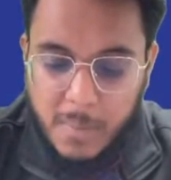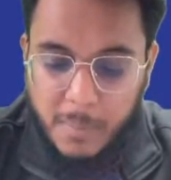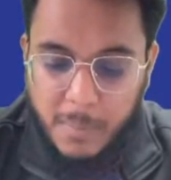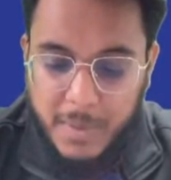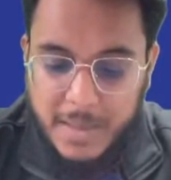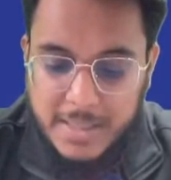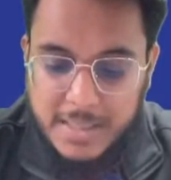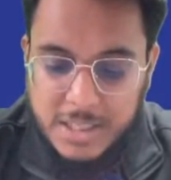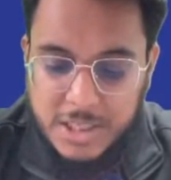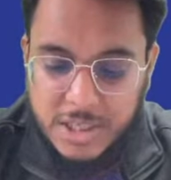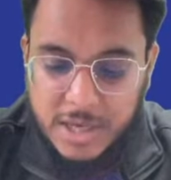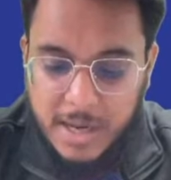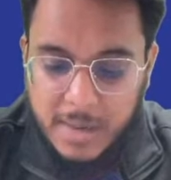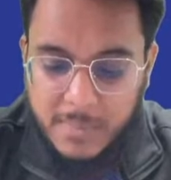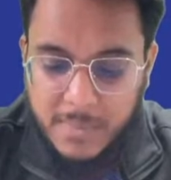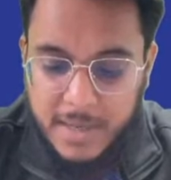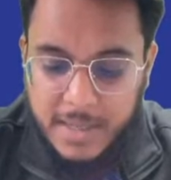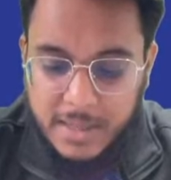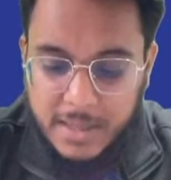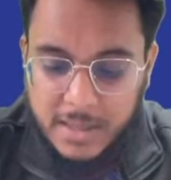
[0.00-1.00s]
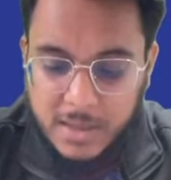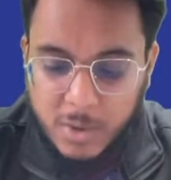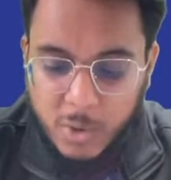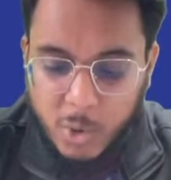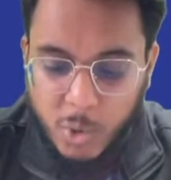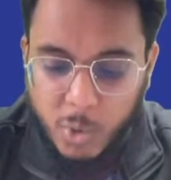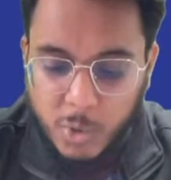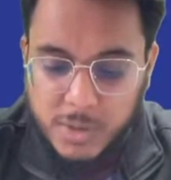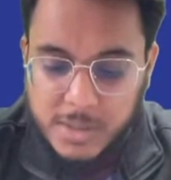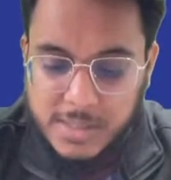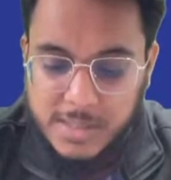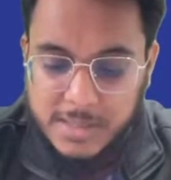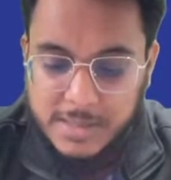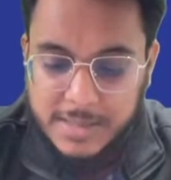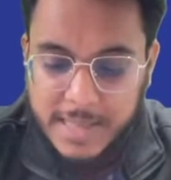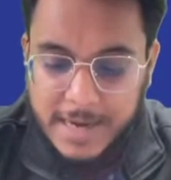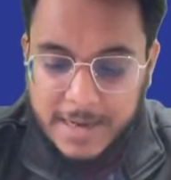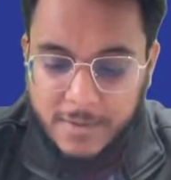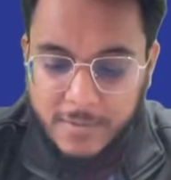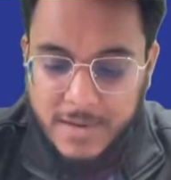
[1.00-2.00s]
Panch Amrit goals
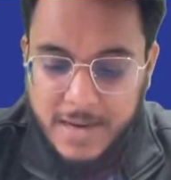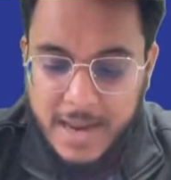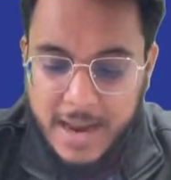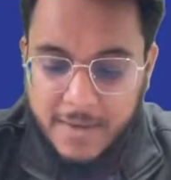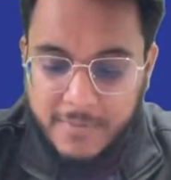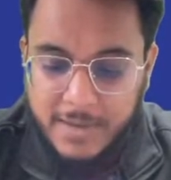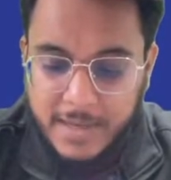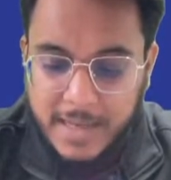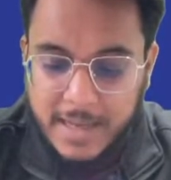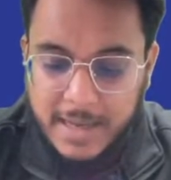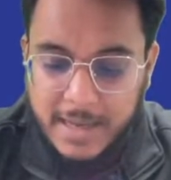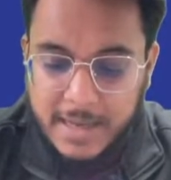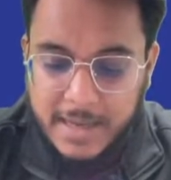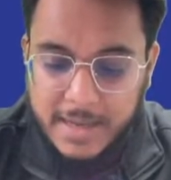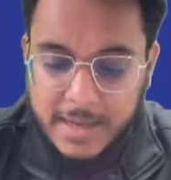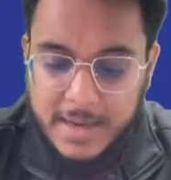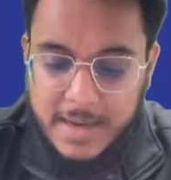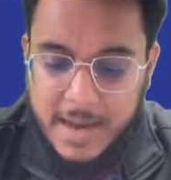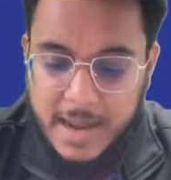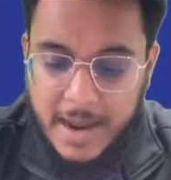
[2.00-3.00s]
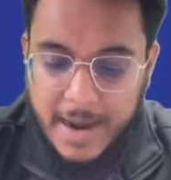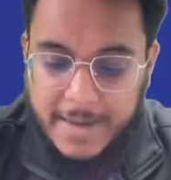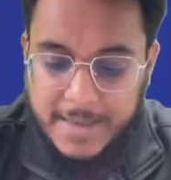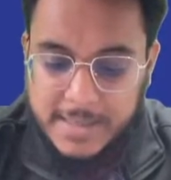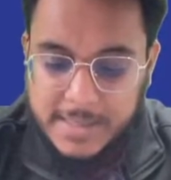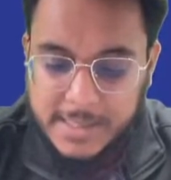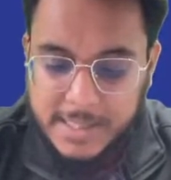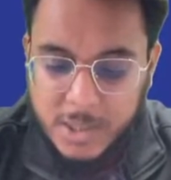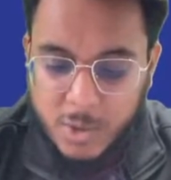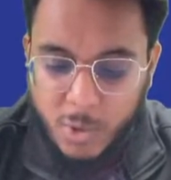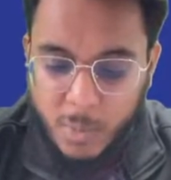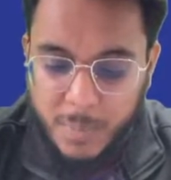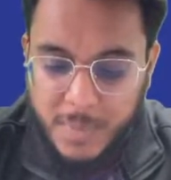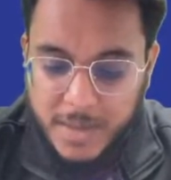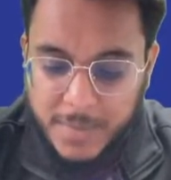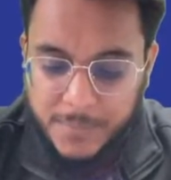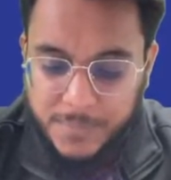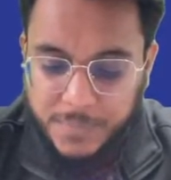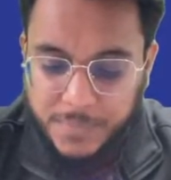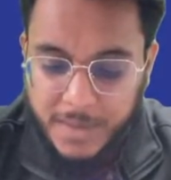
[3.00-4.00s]
that we have taken at COP
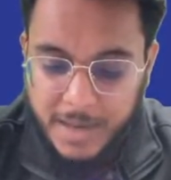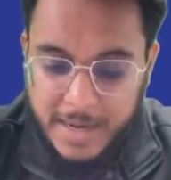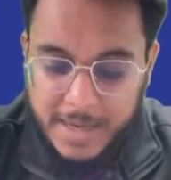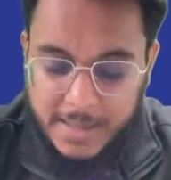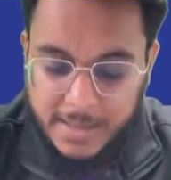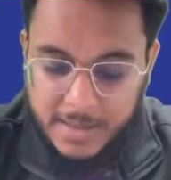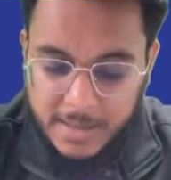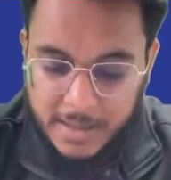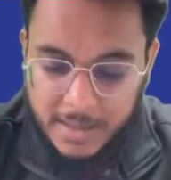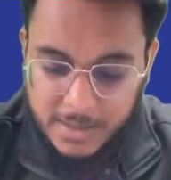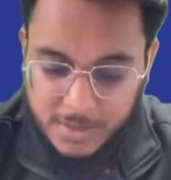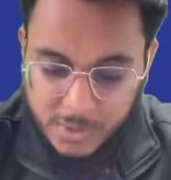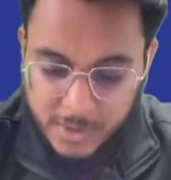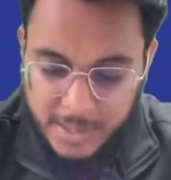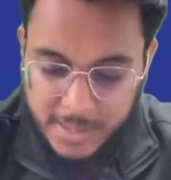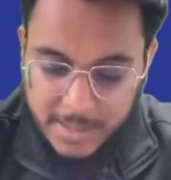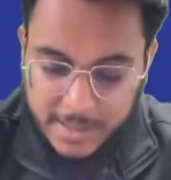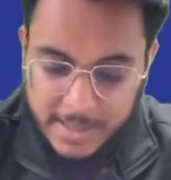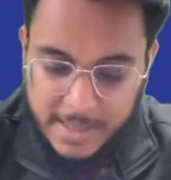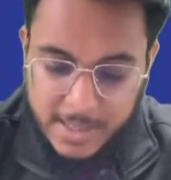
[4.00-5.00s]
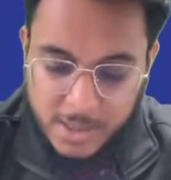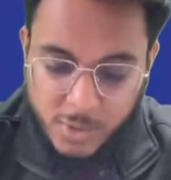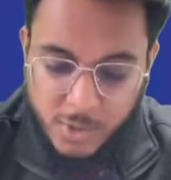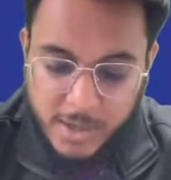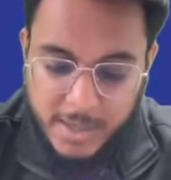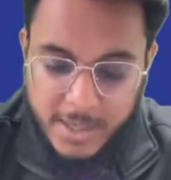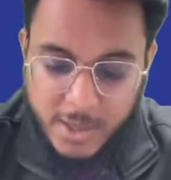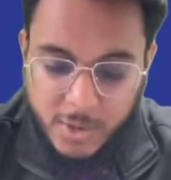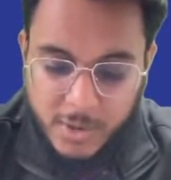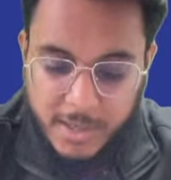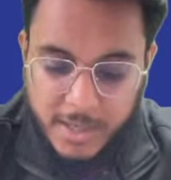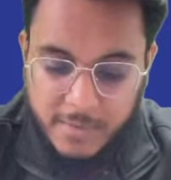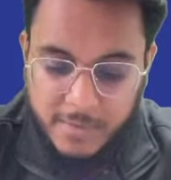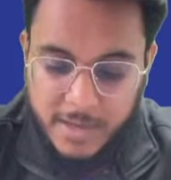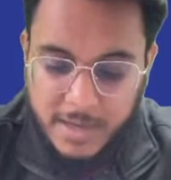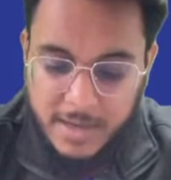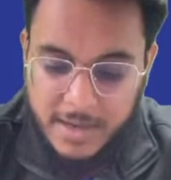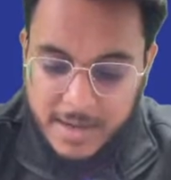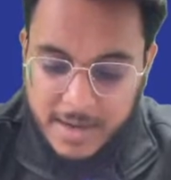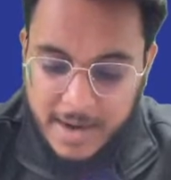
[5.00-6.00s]
in
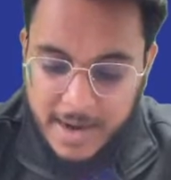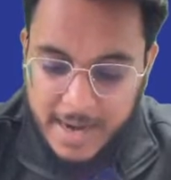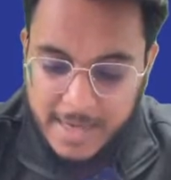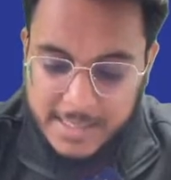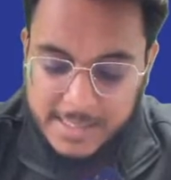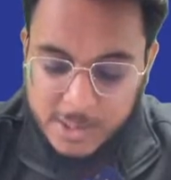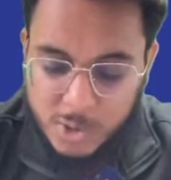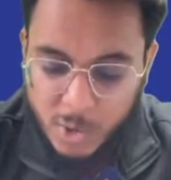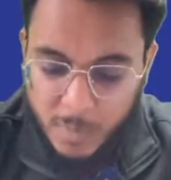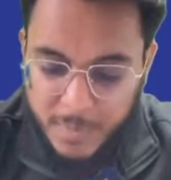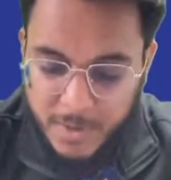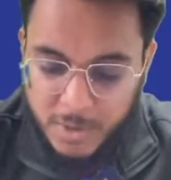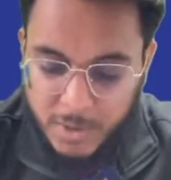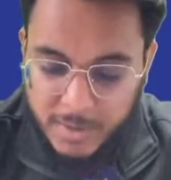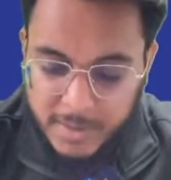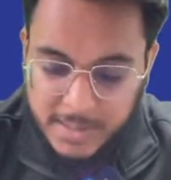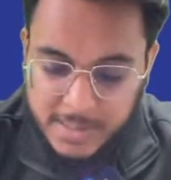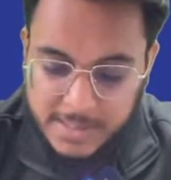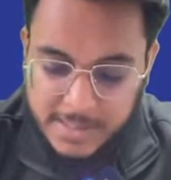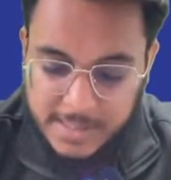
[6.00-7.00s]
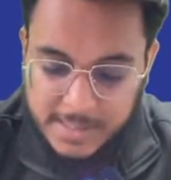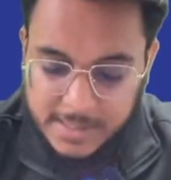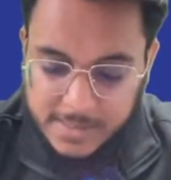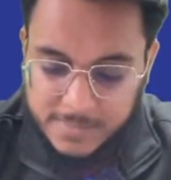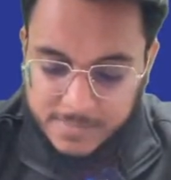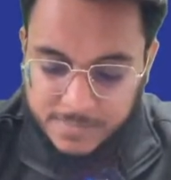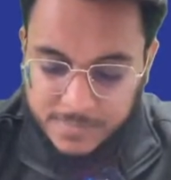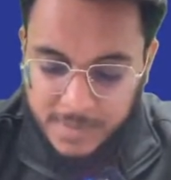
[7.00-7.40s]
2021 at COP 26.